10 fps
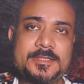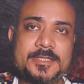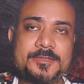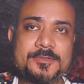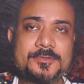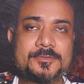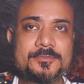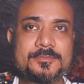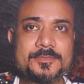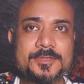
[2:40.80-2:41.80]
tend to
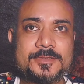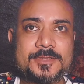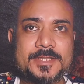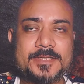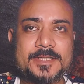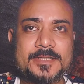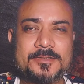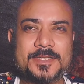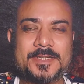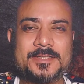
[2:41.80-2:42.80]
think
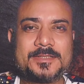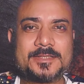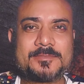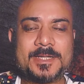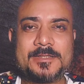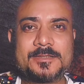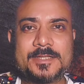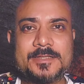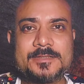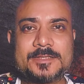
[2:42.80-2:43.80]
that okay, these are minor
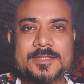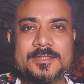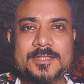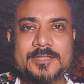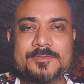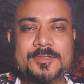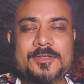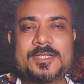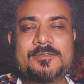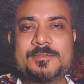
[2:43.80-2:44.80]
things and that would
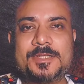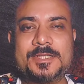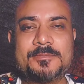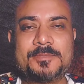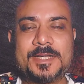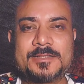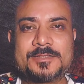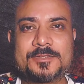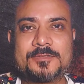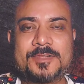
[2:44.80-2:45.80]
not have a big
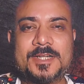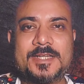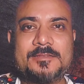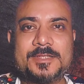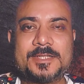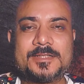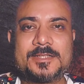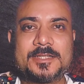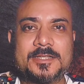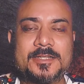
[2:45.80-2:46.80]
impact, so fine, we
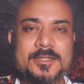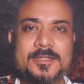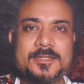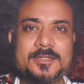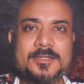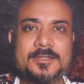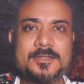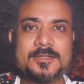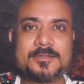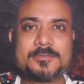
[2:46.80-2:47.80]
can take a
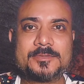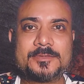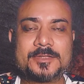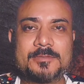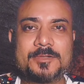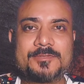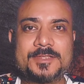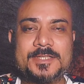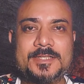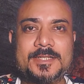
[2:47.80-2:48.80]
cup
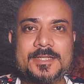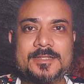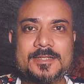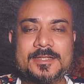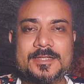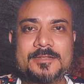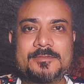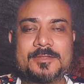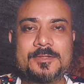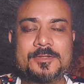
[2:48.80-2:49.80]
of tea and our
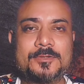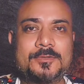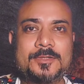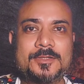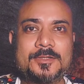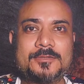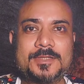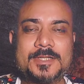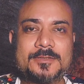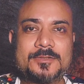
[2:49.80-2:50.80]
headache will go,
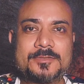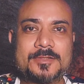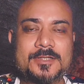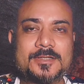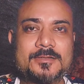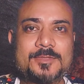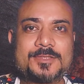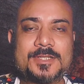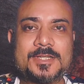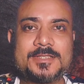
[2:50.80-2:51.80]
we can go for a little
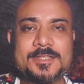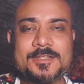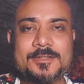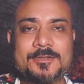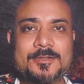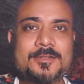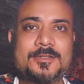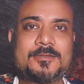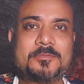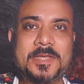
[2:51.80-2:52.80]
massage and our
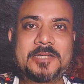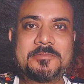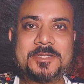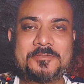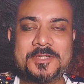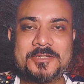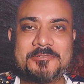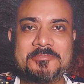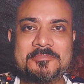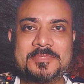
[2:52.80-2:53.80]
back pain
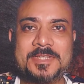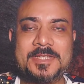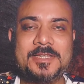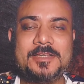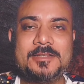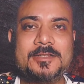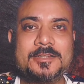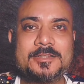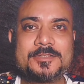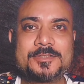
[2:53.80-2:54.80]
will heal.
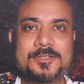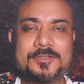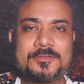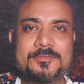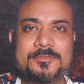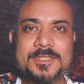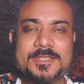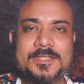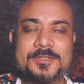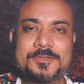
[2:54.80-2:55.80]
So
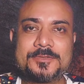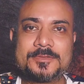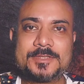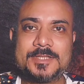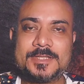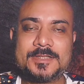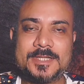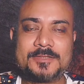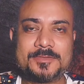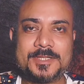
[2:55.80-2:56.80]
we tend to think
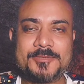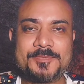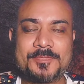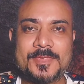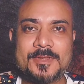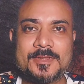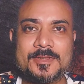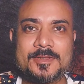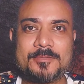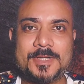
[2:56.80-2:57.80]
in that way.
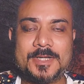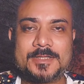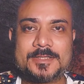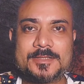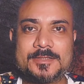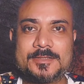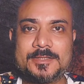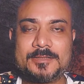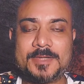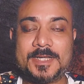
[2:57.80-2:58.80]
But
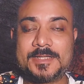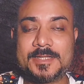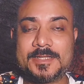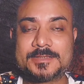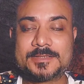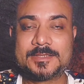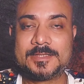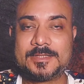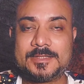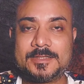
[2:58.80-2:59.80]
in my case,
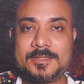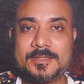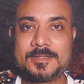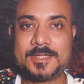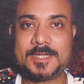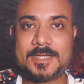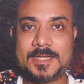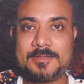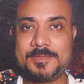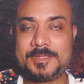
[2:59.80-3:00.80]
that
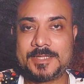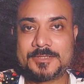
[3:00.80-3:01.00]
had been